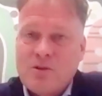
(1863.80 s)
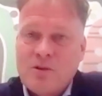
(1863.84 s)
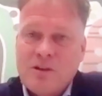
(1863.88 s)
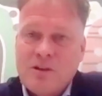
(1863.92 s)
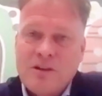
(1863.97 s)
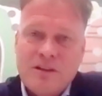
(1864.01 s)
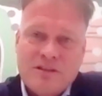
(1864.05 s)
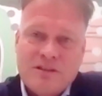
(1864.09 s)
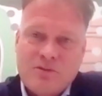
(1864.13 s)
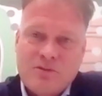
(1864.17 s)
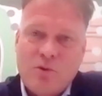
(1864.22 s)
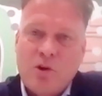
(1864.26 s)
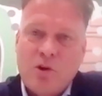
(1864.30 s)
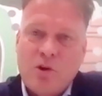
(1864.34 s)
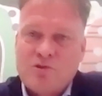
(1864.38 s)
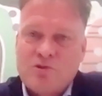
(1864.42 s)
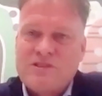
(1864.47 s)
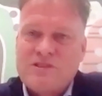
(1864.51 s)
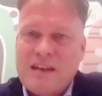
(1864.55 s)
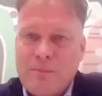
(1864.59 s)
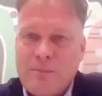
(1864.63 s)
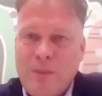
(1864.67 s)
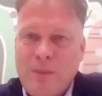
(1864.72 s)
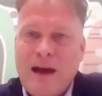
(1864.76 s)
it's wrong to
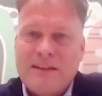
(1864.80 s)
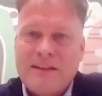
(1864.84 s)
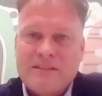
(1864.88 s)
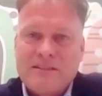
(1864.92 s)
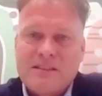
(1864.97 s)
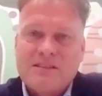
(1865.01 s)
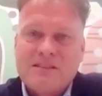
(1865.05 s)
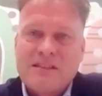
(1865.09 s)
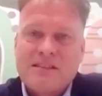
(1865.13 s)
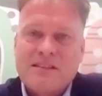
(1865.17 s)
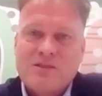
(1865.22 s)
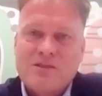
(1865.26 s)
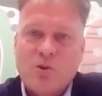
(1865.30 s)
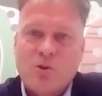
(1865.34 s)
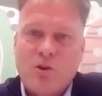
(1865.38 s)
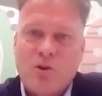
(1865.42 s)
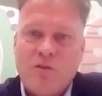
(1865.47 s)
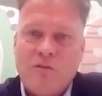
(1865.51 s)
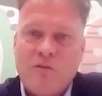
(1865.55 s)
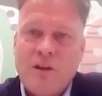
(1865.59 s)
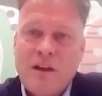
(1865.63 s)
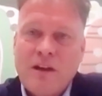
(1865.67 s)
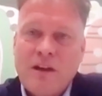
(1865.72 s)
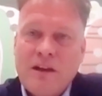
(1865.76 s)
say patents. It's sort
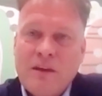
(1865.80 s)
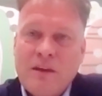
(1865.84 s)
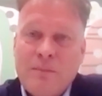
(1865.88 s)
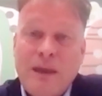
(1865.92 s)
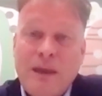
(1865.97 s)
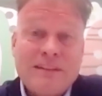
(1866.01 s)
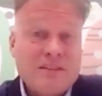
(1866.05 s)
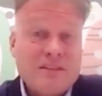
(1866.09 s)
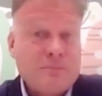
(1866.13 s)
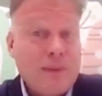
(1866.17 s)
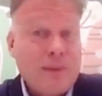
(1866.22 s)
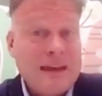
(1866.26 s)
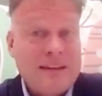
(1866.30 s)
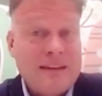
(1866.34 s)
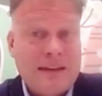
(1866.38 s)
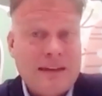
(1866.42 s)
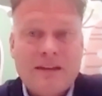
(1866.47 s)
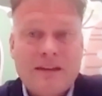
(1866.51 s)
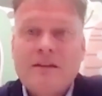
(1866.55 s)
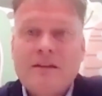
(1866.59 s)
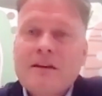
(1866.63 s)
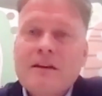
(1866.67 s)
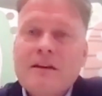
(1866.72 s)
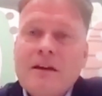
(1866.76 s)
of patent
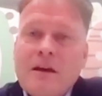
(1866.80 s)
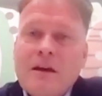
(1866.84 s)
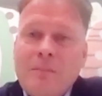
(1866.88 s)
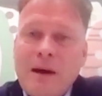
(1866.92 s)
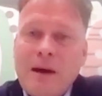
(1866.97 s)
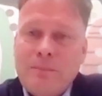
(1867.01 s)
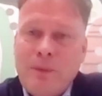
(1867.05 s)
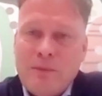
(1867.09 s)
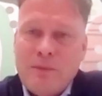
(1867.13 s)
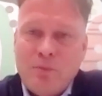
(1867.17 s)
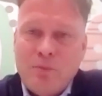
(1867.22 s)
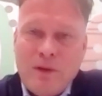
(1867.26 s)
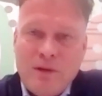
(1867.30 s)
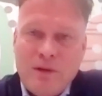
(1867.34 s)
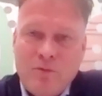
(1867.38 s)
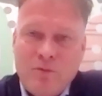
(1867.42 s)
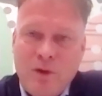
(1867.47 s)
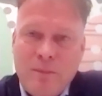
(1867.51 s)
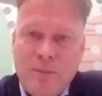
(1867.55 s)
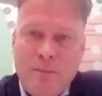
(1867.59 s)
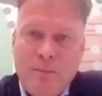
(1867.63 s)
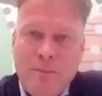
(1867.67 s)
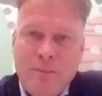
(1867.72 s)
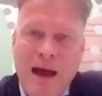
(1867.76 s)
pending. But
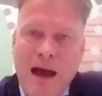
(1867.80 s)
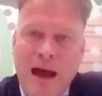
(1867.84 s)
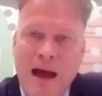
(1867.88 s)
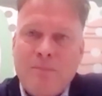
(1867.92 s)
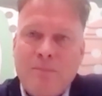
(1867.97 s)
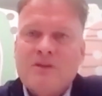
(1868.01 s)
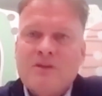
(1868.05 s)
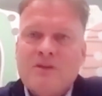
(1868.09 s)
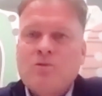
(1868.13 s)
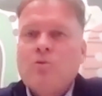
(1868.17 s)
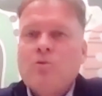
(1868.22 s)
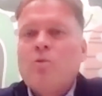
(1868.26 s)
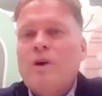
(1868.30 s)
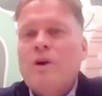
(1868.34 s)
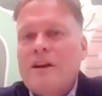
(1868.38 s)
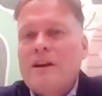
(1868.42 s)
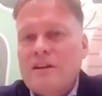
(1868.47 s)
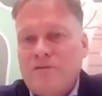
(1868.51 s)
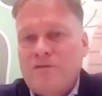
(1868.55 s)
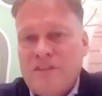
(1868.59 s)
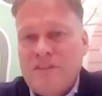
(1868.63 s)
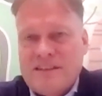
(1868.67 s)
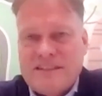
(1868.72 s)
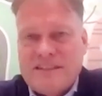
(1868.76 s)
we map it to where
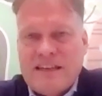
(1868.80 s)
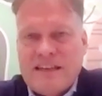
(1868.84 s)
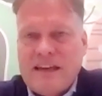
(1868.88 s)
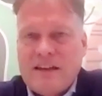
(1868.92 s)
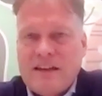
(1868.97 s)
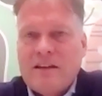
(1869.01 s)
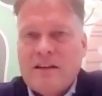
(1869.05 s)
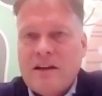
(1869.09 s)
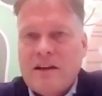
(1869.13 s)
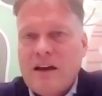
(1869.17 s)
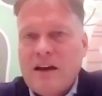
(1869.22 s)
it fits in.